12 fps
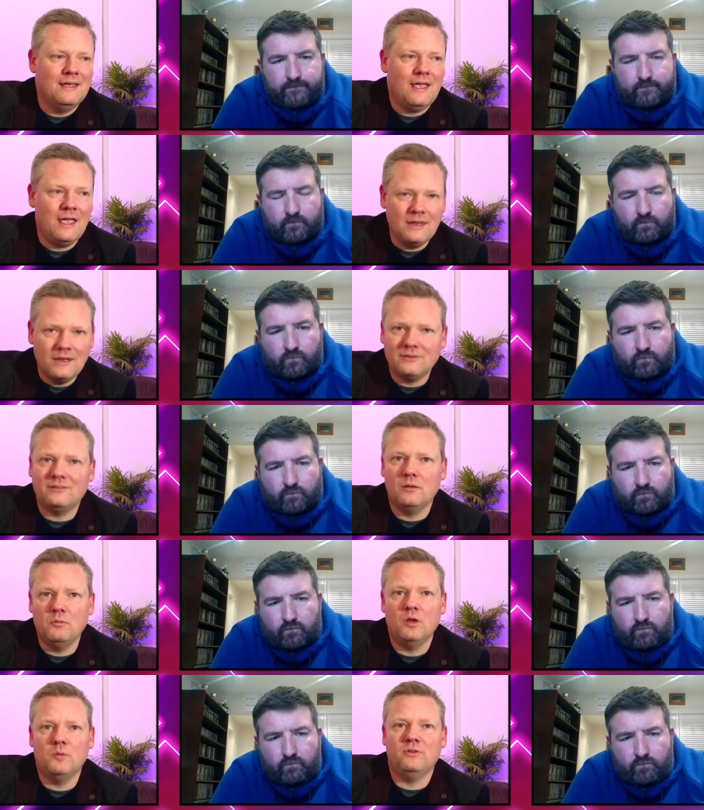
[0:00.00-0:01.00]
Speaker 1: in a
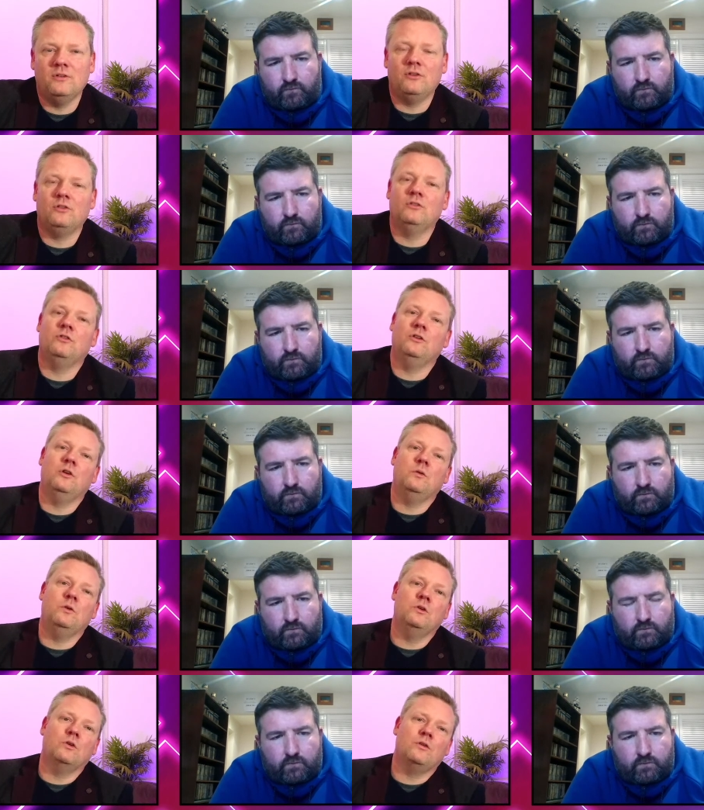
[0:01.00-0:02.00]
similar position to you,
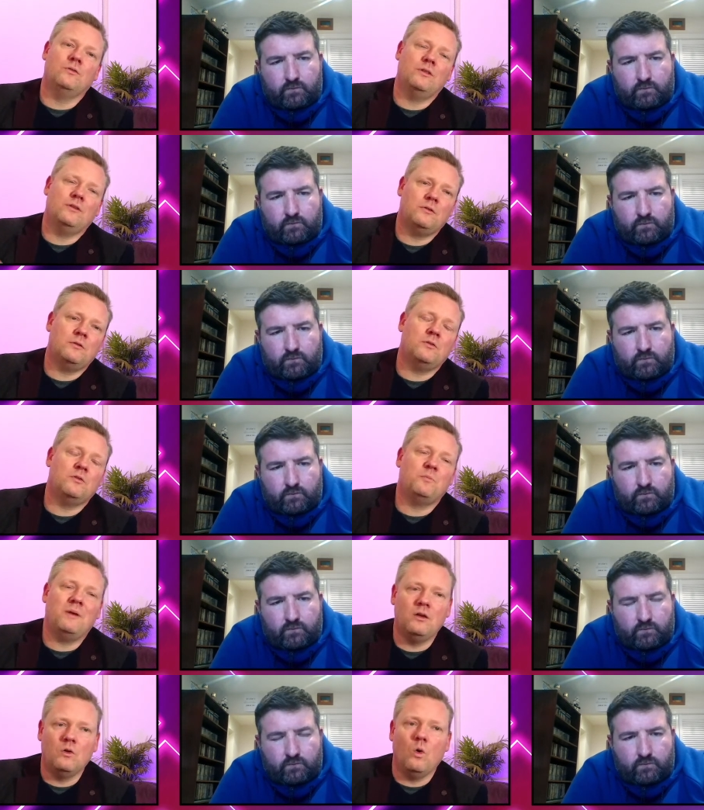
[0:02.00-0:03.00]
you know, they've, they've
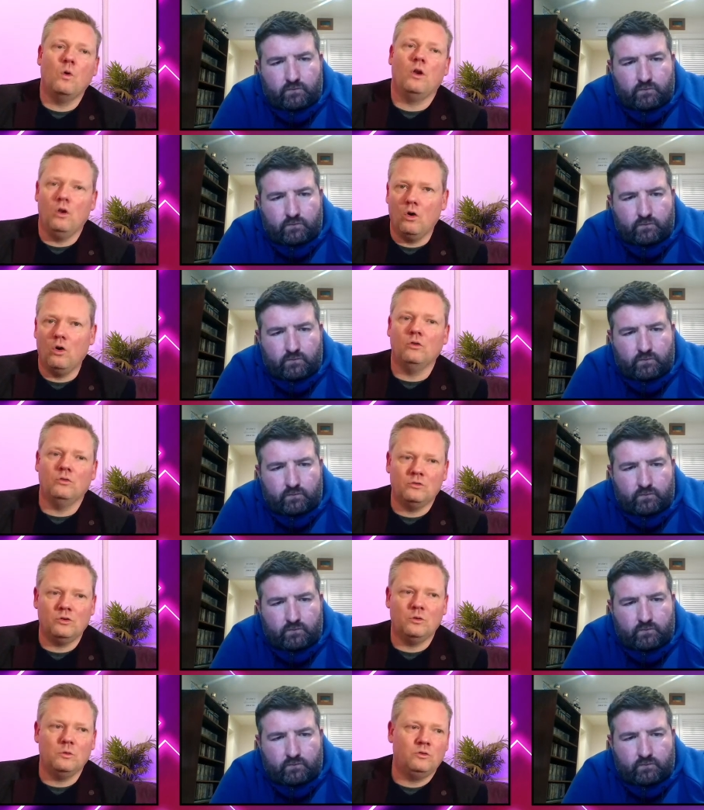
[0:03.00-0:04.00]
been going along
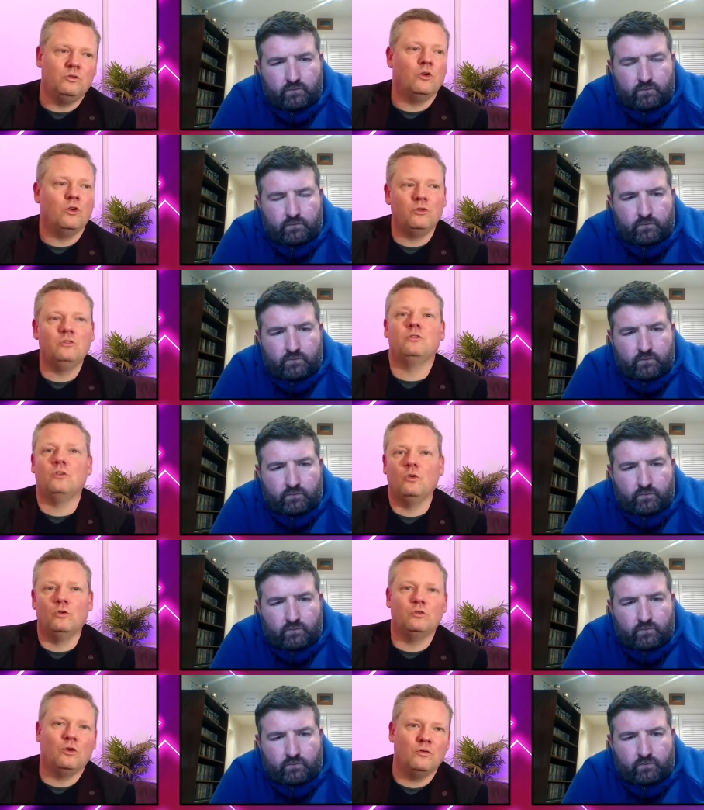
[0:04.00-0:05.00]
to a church
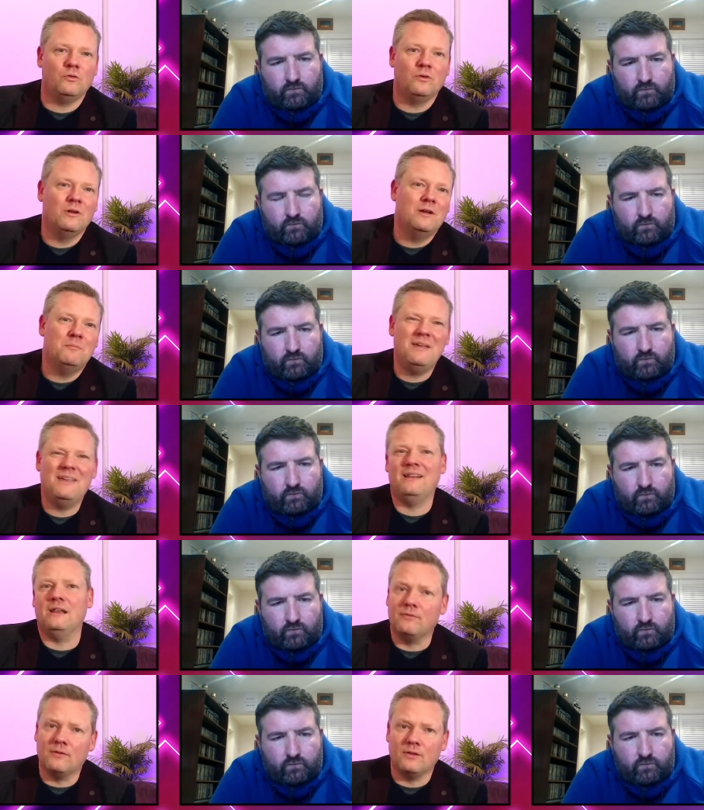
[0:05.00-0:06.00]
sort of
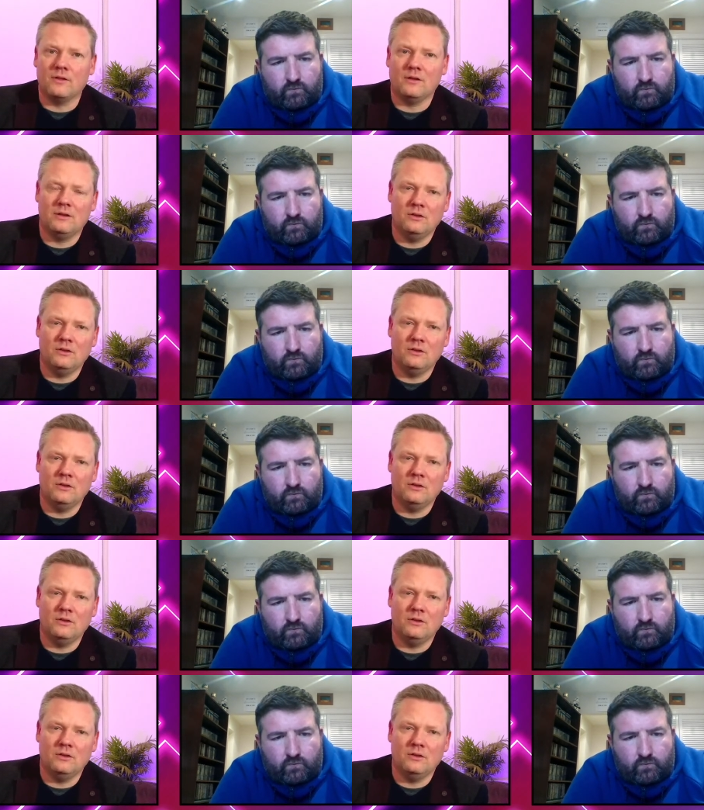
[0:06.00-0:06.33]
mainly for the, you